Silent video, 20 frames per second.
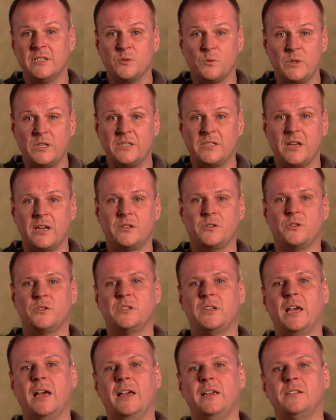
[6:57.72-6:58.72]
this week's
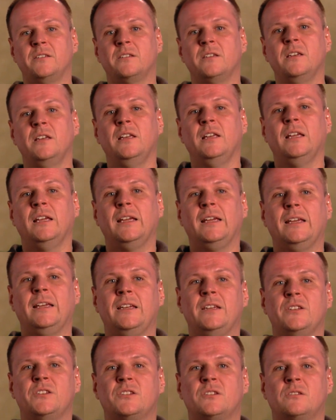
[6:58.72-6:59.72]
exercise
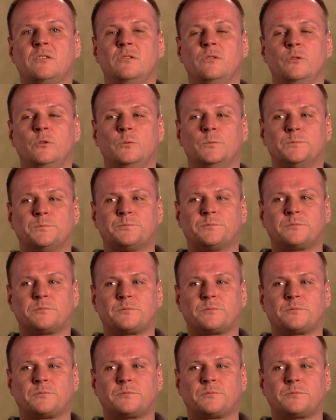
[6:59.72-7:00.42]
is to